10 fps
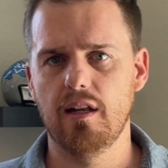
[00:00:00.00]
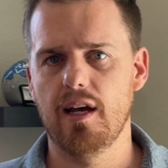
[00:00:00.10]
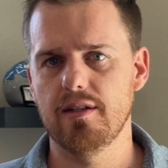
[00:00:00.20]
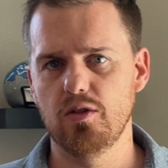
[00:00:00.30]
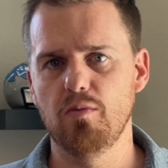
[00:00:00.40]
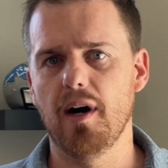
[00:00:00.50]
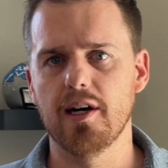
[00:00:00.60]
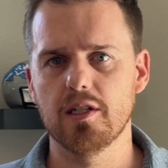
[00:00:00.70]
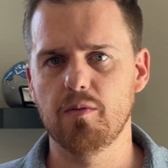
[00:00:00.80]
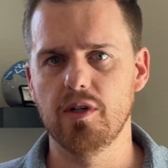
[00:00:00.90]
as you
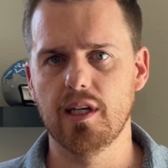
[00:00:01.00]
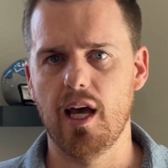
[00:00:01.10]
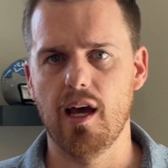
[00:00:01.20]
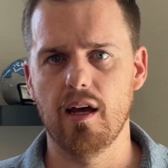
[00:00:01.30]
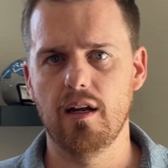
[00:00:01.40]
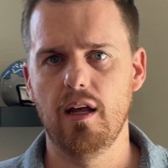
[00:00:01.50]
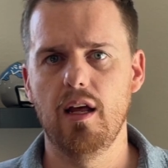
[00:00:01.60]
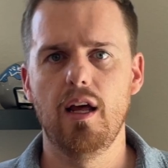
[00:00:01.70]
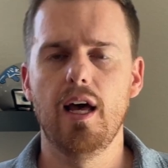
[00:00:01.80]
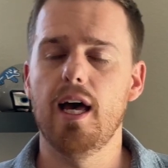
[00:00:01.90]
possibly can.
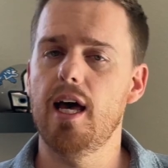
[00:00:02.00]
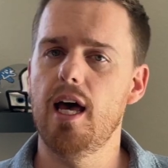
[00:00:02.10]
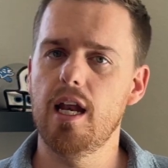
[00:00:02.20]
In